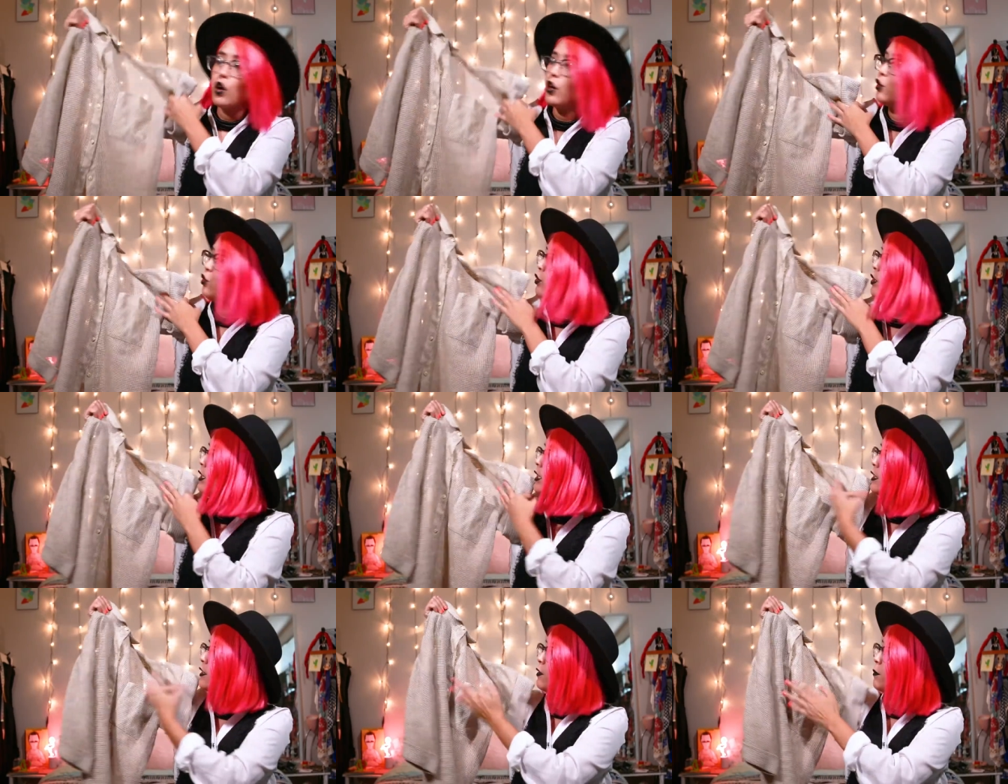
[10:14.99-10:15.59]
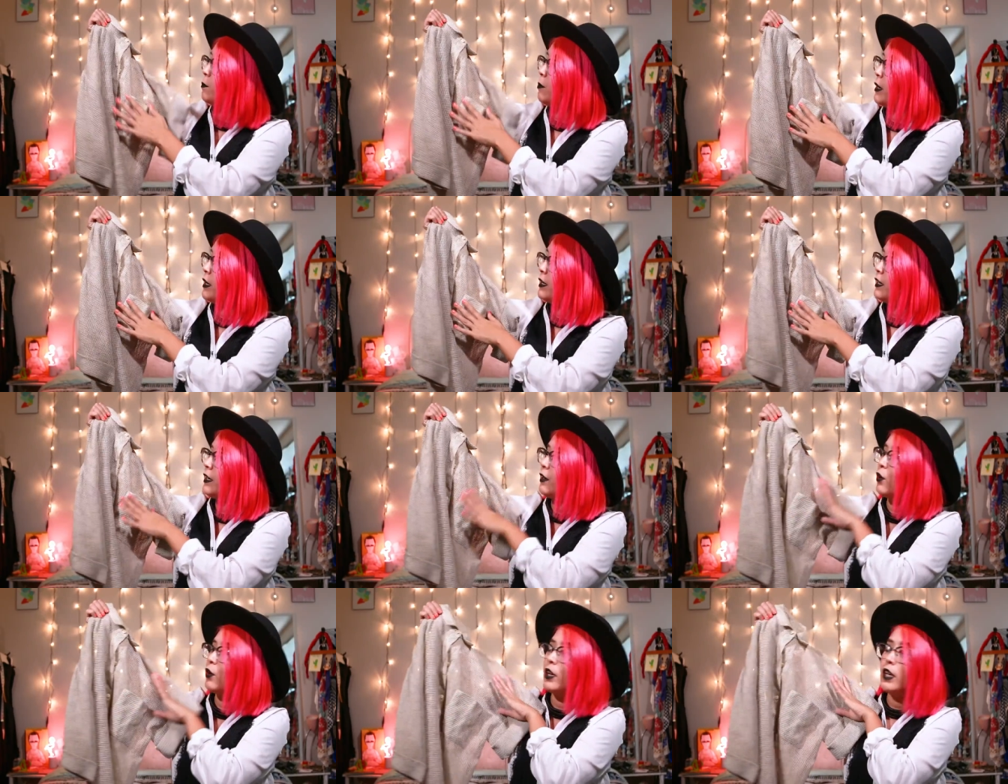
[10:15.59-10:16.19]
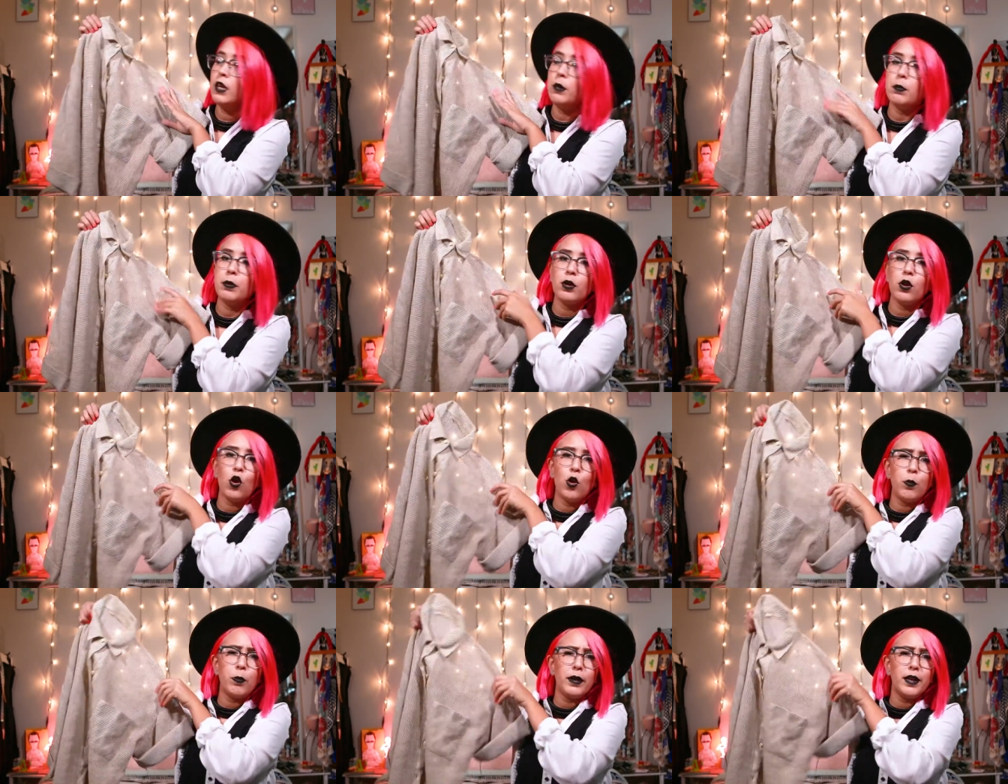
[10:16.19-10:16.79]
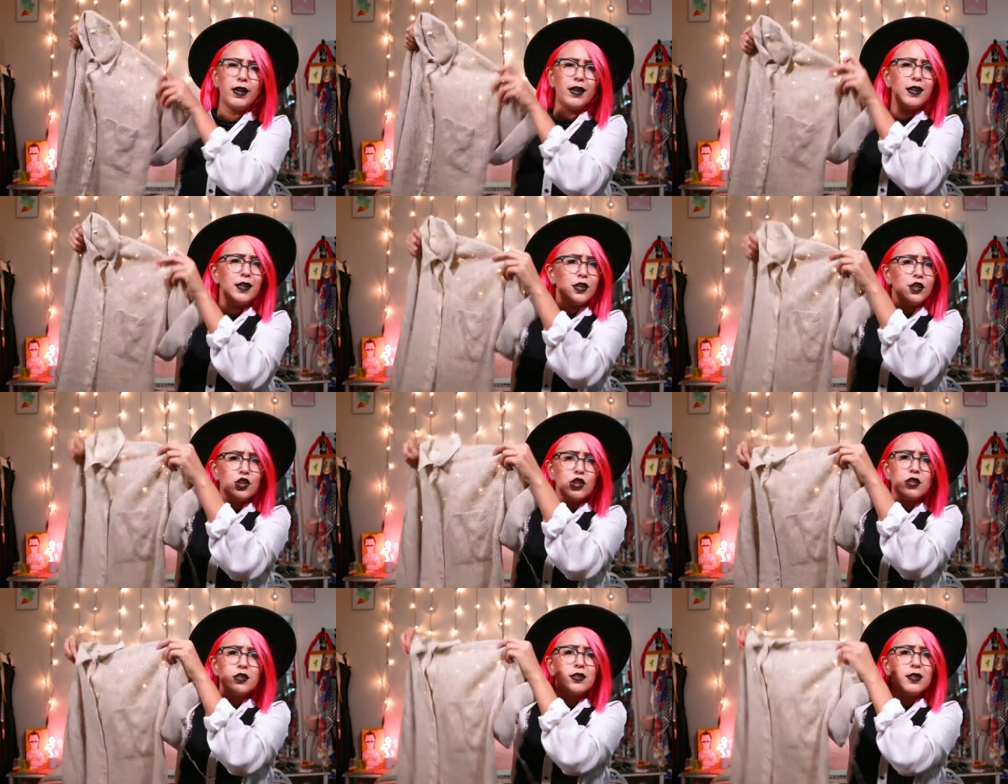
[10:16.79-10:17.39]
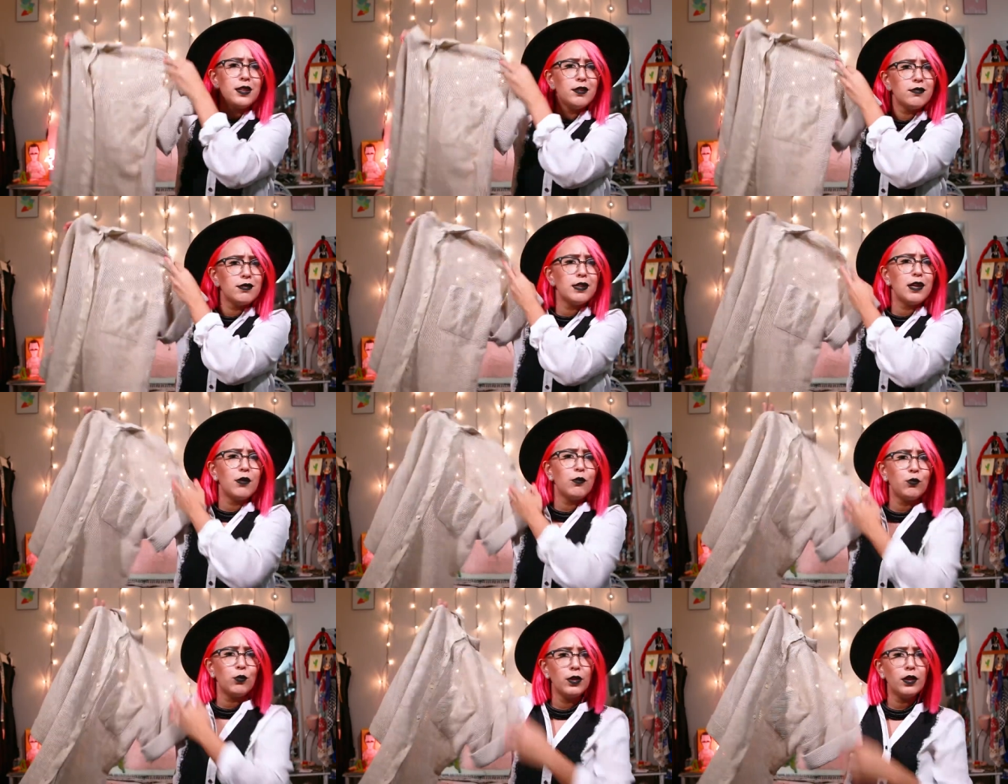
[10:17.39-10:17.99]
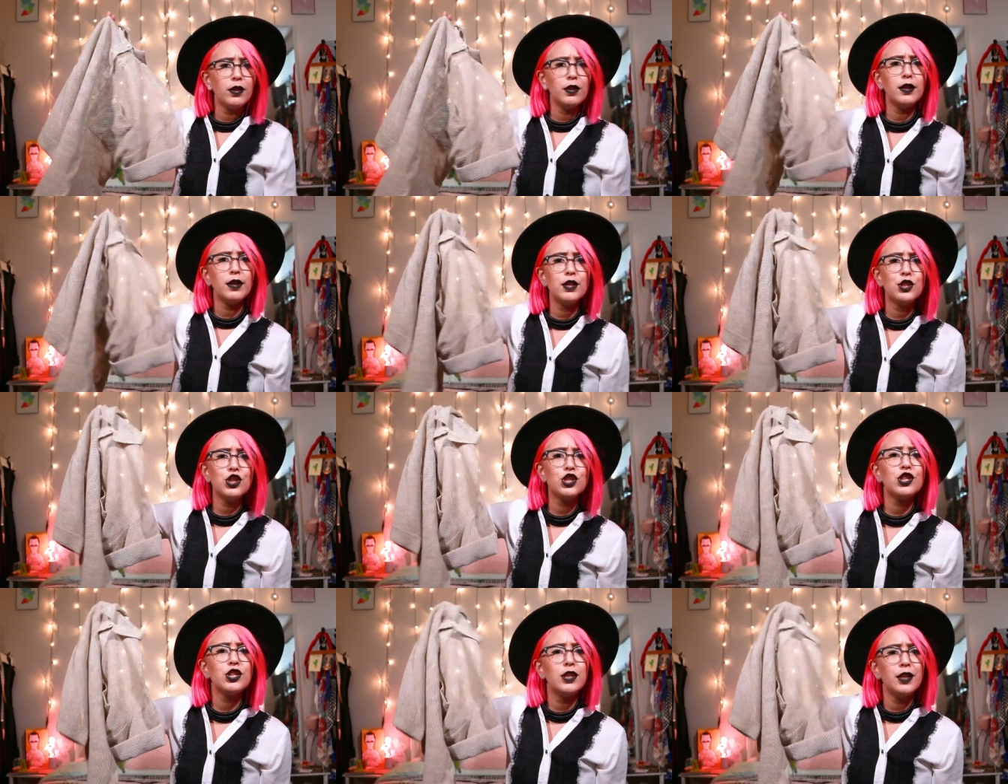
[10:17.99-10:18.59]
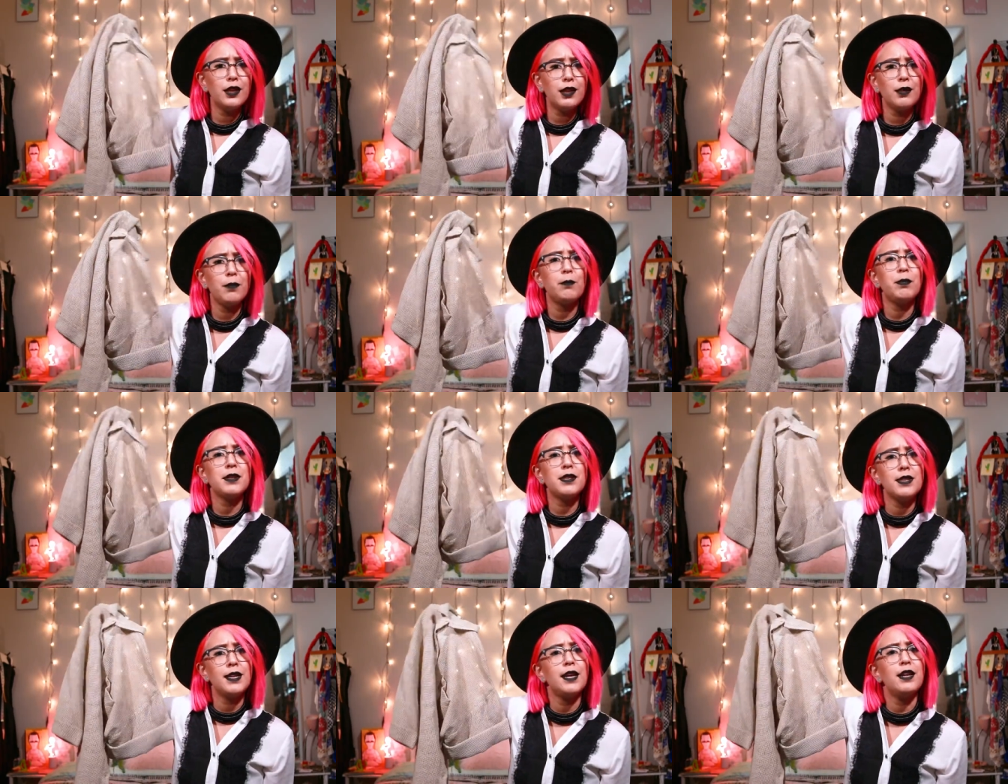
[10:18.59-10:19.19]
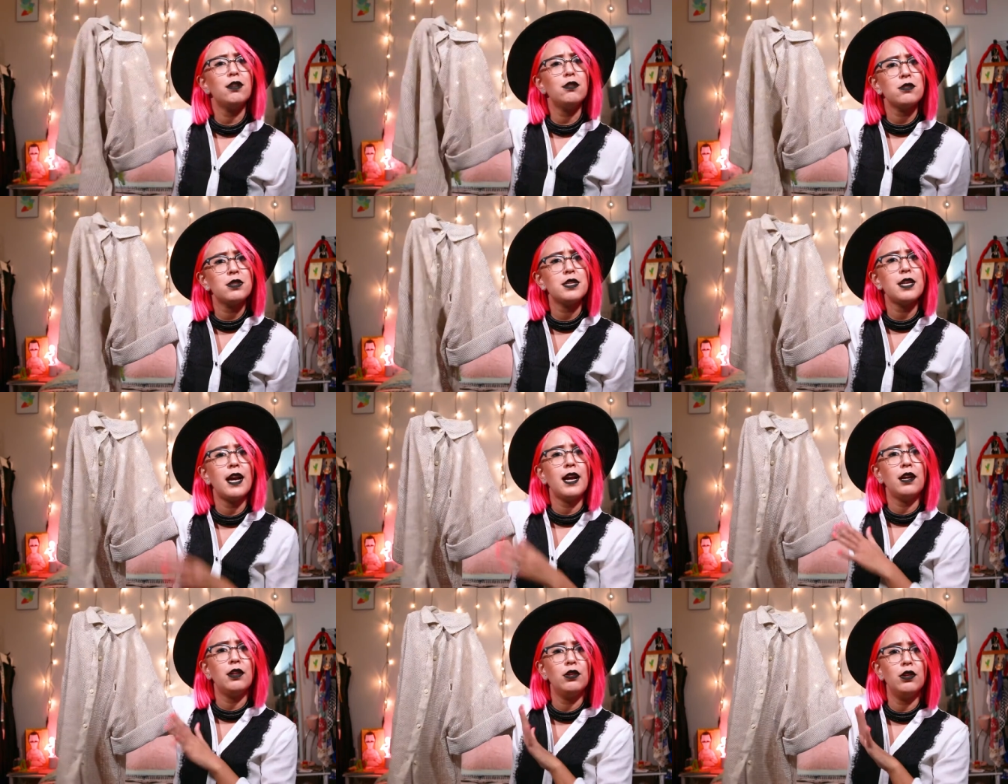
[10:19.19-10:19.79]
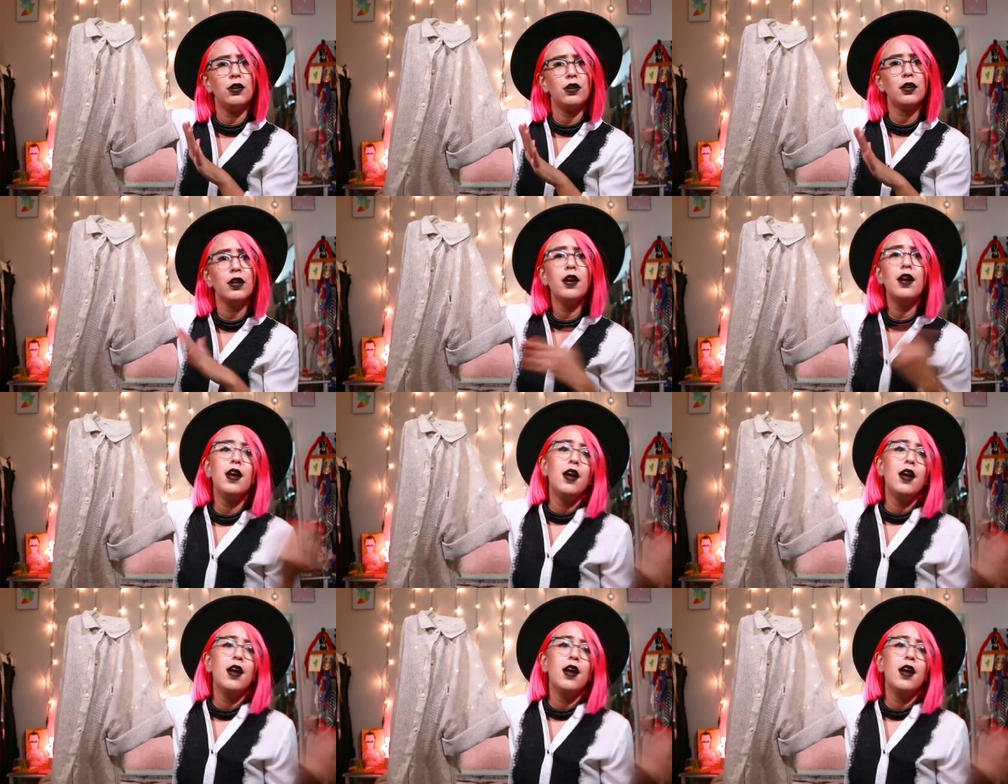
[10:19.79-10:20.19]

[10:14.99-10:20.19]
You could either button it or keep it open, and it just gives that really chic potato sack look.